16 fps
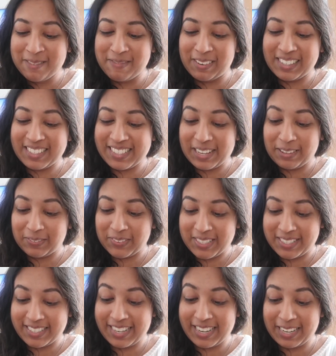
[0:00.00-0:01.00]
on my
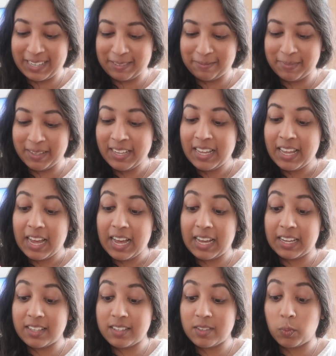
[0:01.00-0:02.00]
self-esteem
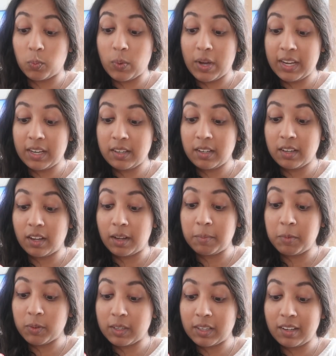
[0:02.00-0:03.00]
and when, I'm
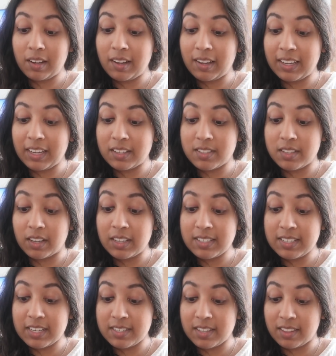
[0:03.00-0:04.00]
not gonna lie,
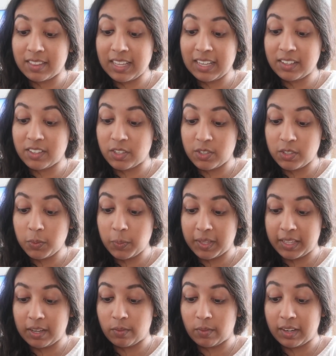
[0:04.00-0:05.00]
size has a thing to do
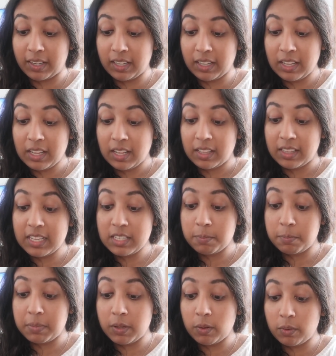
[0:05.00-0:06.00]
with it, right? This
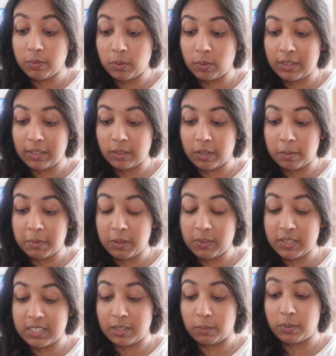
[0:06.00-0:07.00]
beautiful little
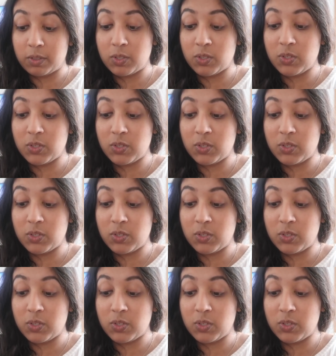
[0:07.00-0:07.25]
community was